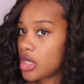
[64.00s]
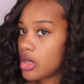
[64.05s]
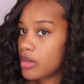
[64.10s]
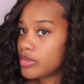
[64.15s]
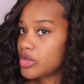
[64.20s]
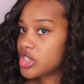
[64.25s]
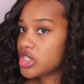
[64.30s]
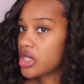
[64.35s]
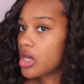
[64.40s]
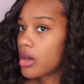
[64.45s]

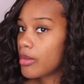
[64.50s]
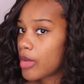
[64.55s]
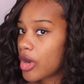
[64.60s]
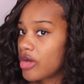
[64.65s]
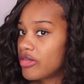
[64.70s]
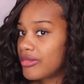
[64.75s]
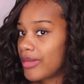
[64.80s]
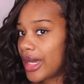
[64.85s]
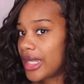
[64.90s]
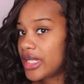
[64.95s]
up some
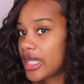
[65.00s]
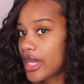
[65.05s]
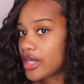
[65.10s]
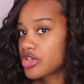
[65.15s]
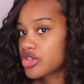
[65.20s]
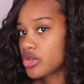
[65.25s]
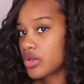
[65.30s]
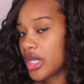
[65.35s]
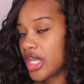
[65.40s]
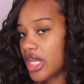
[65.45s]
of my
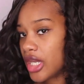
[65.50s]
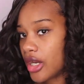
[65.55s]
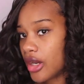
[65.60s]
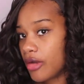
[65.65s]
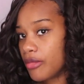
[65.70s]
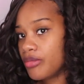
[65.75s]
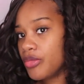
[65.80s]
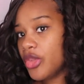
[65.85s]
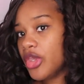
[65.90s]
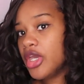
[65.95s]
natural
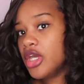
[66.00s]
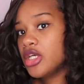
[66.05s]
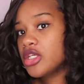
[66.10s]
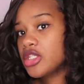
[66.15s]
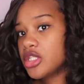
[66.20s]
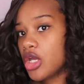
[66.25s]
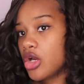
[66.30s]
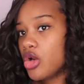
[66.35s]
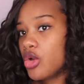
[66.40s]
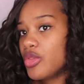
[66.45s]
hair
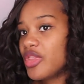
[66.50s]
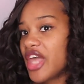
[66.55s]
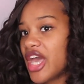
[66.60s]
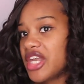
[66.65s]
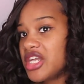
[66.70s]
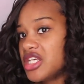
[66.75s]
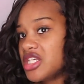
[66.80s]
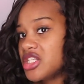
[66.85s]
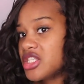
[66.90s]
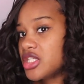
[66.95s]
so
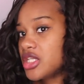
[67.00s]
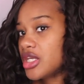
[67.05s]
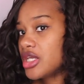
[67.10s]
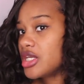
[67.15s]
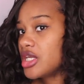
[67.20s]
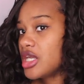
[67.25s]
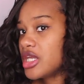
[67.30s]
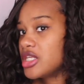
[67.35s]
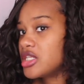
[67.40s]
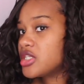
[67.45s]
that it's,
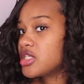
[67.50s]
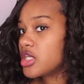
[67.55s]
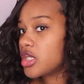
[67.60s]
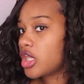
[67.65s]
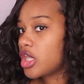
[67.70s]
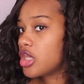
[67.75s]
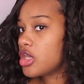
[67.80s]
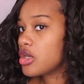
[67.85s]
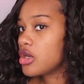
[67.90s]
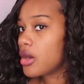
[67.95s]
it's
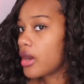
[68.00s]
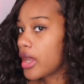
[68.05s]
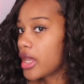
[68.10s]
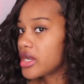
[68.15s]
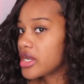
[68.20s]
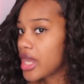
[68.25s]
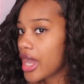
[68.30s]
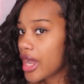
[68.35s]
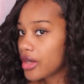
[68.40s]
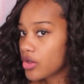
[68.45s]
secure
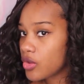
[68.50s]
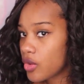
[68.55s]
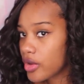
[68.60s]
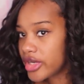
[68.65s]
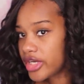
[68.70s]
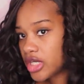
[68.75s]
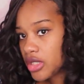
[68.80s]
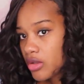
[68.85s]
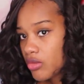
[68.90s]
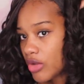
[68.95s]
and not
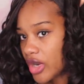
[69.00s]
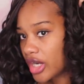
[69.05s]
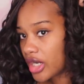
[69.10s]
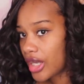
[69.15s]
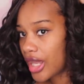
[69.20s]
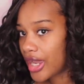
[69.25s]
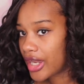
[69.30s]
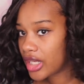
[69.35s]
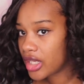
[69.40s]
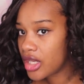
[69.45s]
going anywhere.
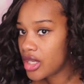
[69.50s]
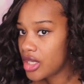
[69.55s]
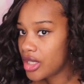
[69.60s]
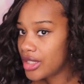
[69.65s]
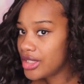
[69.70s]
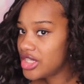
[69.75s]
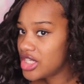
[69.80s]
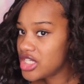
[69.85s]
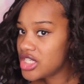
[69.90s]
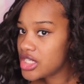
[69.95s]
Like,
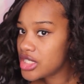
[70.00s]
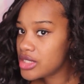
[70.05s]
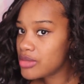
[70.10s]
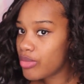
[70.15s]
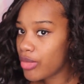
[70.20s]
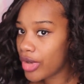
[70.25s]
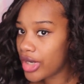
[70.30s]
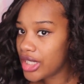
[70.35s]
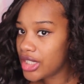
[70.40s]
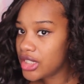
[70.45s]
this is
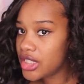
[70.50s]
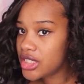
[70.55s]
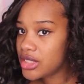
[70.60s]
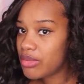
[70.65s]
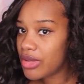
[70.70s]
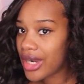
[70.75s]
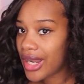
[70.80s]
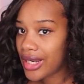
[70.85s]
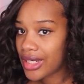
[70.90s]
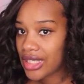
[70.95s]
braidless,
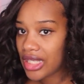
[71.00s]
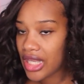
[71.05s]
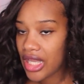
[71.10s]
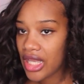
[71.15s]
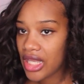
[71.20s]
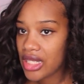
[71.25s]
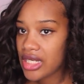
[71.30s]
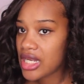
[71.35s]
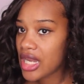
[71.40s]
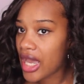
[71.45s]
but I
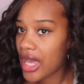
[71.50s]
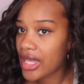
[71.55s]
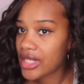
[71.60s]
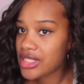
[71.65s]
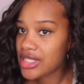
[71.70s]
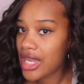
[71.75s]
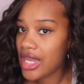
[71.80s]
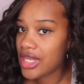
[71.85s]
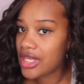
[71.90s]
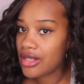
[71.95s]

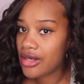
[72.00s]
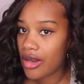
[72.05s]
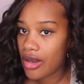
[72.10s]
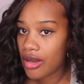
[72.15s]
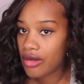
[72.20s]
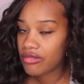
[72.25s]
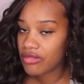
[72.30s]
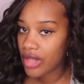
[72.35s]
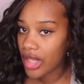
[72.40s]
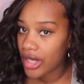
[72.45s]
cannot take it
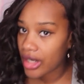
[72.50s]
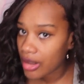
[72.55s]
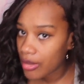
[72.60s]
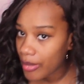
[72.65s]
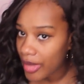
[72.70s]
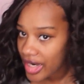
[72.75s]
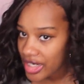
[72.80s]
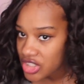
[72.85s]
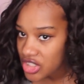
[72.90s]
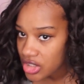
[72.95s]
off. Like,
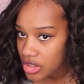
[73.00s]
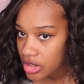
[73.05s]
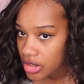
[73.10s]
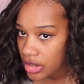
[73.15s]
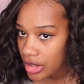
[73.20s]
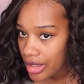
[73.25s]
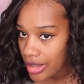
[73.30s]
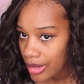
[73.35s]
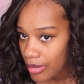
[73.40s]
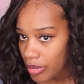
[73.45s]
I'm
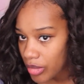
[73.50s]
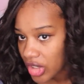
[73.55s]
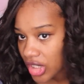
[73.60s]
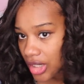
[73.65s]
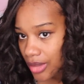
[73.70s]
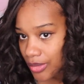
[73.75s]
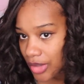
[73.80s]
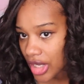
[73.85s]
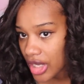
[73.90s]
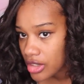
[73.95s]
actually, I mean,
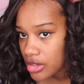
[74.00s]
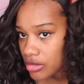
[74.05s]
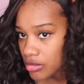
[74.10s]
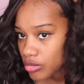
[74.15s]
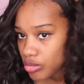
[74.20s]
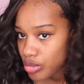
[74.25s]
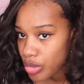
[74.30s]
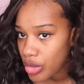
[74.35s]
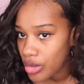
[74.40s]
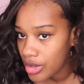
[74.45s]
I'm not
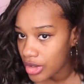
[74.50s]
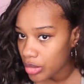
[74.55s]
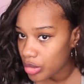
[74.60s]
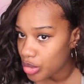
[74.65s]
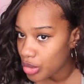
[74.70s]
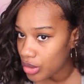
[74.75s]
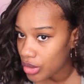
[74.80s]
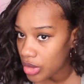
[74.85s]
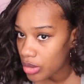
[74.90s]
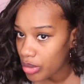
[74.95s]
pulling,
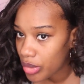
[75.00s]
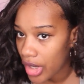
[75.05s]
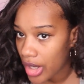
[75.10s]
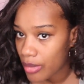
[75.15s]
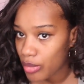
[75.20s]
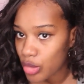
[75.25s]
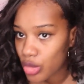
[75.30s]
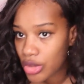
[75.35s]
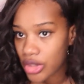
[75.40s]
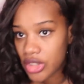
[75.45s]
pulling, but
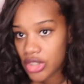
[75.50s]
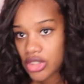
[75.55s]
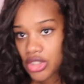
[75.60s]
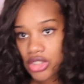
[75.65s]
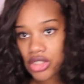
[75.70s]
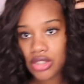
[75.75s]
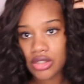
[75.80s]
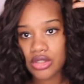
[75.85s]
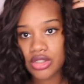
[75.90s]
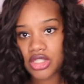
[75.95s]
I'm pulling
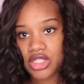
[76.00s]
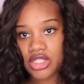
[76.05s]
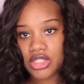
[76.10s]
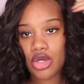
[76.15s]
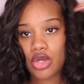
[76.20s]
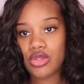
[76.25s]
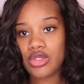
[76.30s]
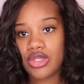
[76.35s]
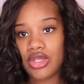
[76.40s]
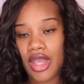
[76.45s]
to
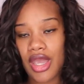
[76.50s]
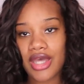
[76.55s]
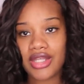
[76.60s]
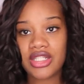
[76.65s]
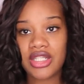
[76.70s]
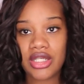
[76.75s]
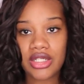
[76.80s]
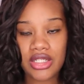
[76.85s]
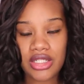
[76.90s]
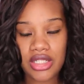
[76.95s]
show you guys that